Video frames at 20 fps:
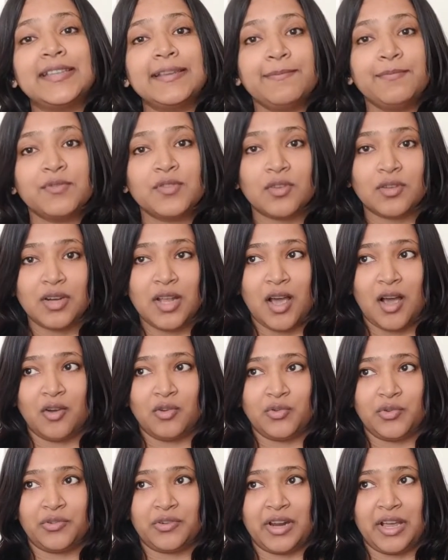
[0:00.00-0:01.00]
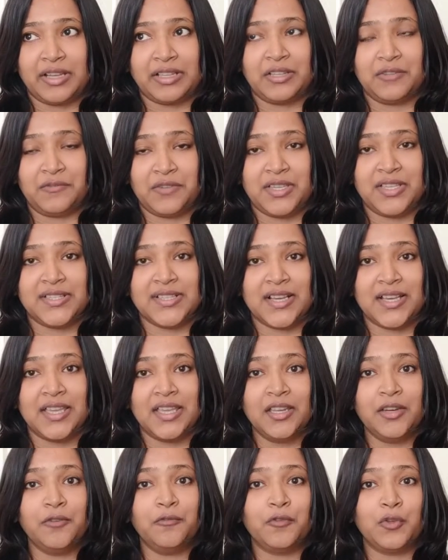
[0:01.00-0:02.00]
tips on how to crack the visa
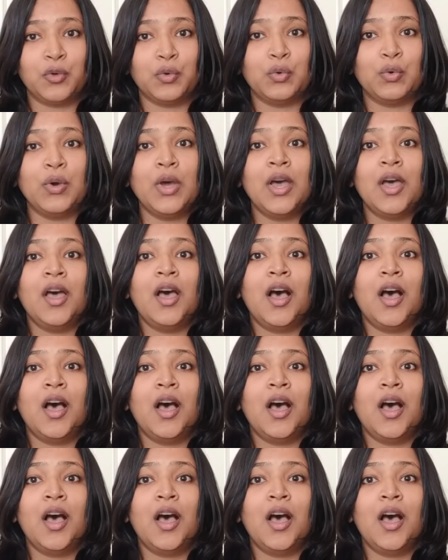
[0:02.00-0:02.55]
interview,